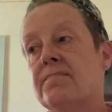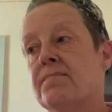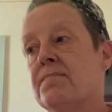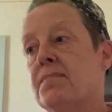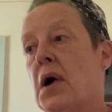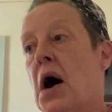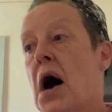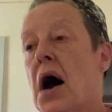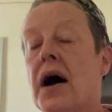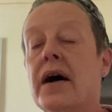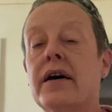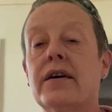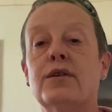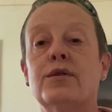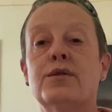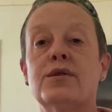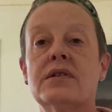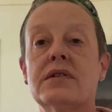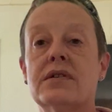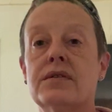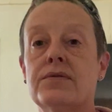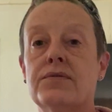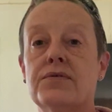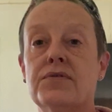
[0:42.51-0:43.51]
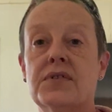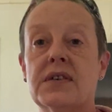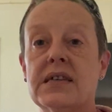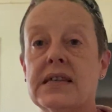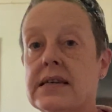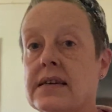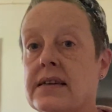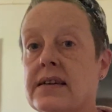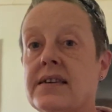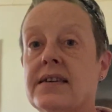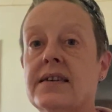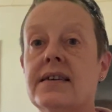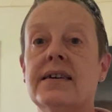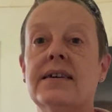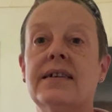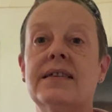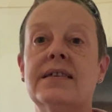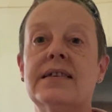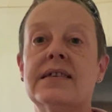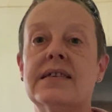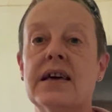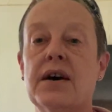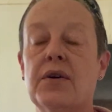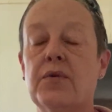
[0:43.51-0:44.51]
piles of
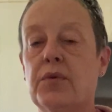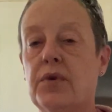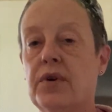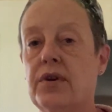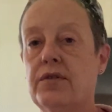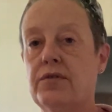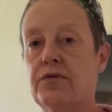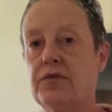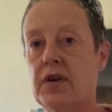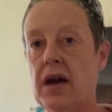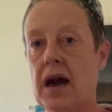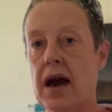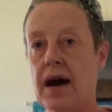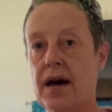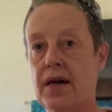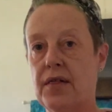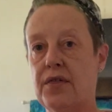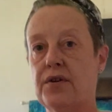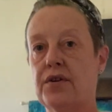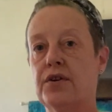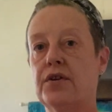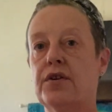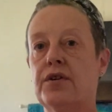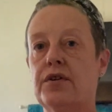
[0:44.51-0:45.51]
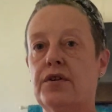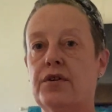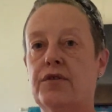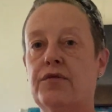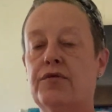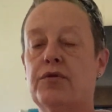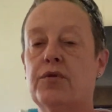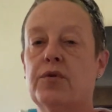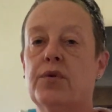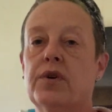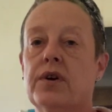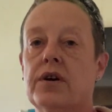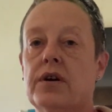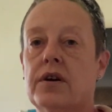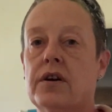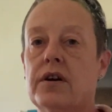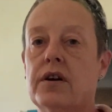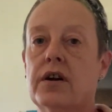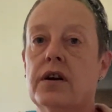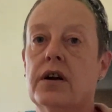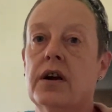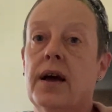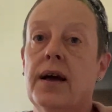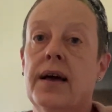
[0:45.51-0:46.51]
seeds that we've gathered
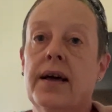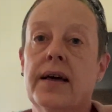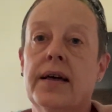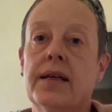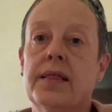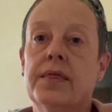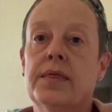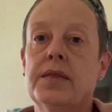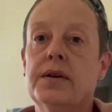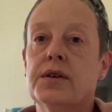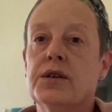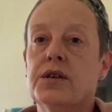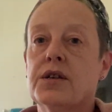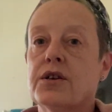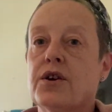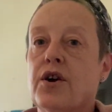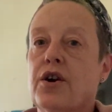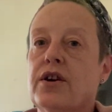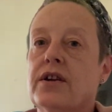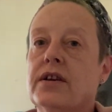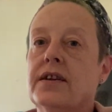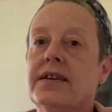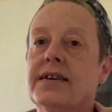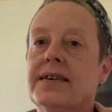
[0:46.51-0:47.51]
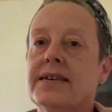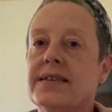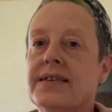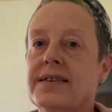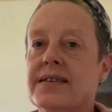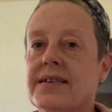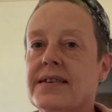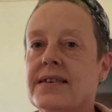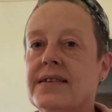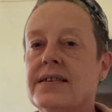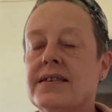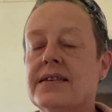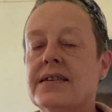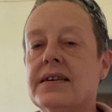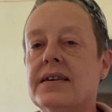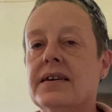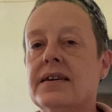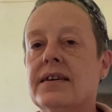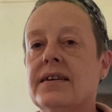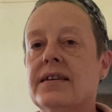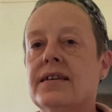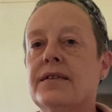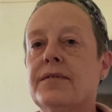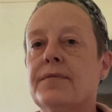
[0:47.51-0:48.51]
for this gardening
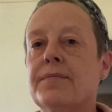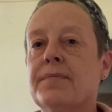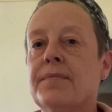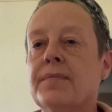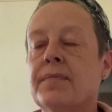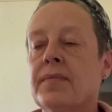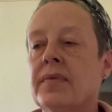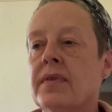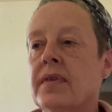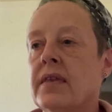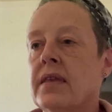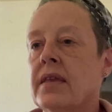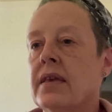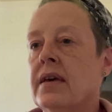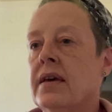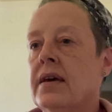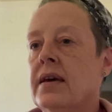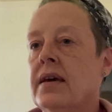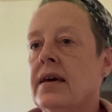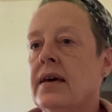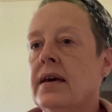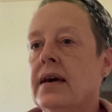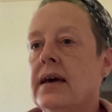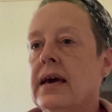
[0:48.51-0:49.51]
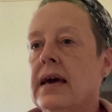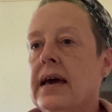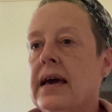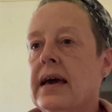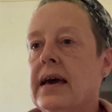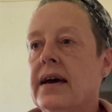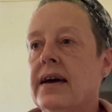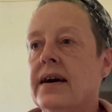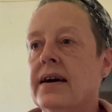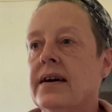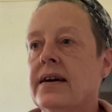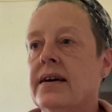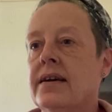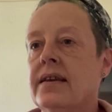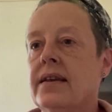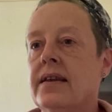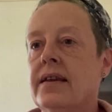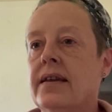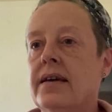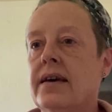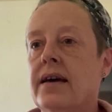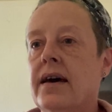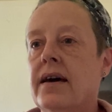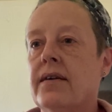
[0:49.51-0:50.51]
season,
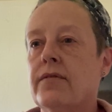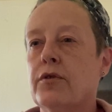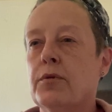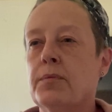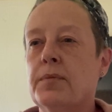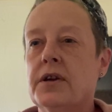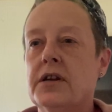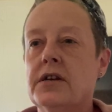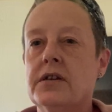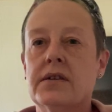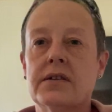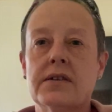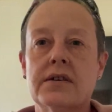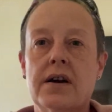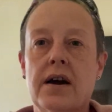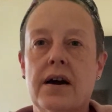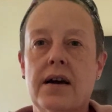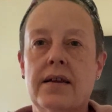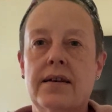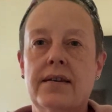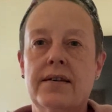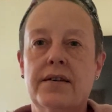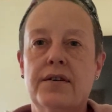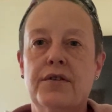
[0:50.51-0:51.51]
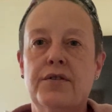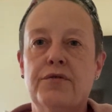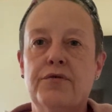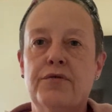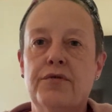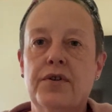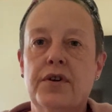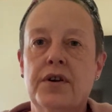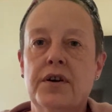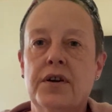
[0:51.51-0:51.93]
and everybody's kind of